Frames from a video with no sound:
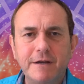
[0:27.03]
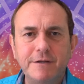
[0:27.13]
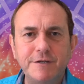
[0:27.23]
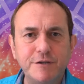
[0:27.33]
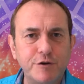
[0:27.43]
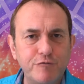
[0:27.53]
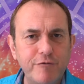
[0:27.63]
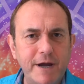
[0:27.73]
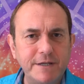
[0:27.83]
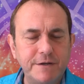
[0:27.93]
This is
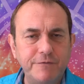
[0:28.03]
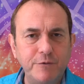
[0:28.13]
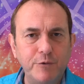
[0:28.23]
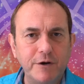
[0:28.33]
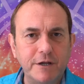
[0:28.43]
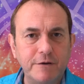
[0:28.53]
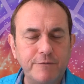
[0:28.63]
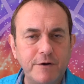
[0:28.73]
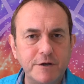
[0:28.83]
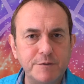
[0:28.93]
great if you work in a
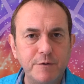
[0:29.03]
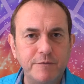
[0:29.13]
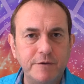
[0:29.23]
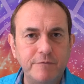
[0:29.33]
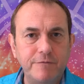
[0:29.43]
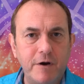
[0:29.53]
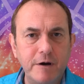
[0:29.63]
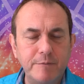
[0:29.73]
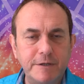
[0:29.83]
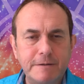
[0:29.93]
fast-moving
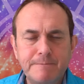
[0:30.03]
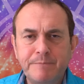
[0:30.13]
environment